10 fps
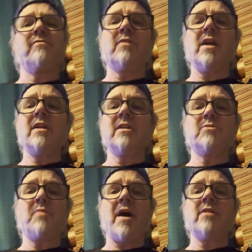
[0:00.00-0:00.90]
getting
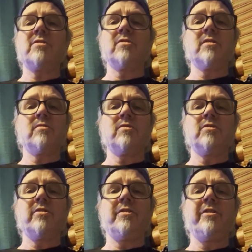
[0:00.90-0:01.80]
inspired to
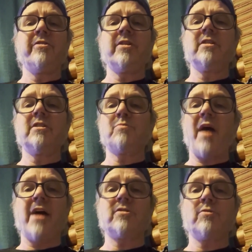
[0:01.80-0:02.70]
learning these
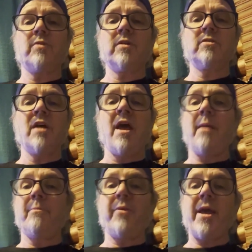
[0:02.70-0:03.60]
masterworks
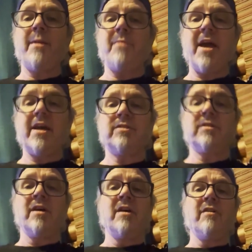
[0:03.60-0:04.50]
and playing
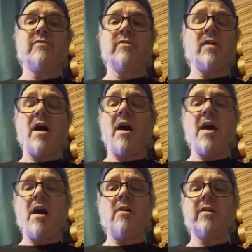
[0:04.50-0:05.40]
bass for
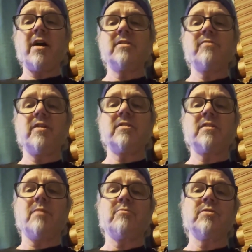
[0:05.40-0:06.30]
all kinds of
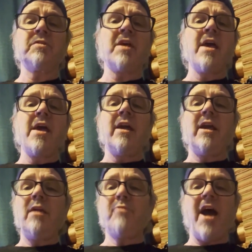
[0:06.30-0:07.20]
ensembles.
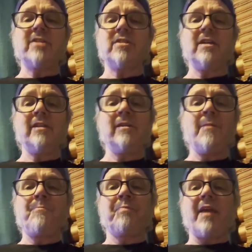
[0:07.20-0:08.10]
Keep practicing,
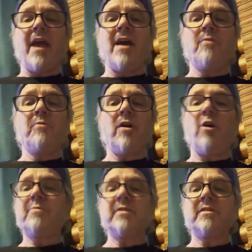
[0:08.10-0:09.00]
and we
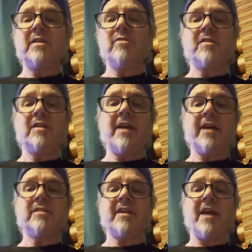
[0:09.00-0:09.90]
hope to see you at the
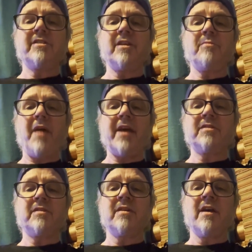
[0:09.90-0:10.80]
next
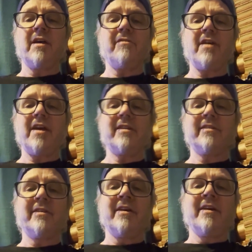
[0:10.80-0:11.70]
KCBass event.
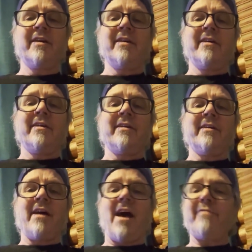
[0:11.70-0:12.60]

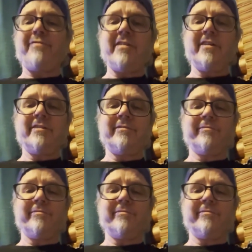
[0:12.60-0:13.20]
Have fun.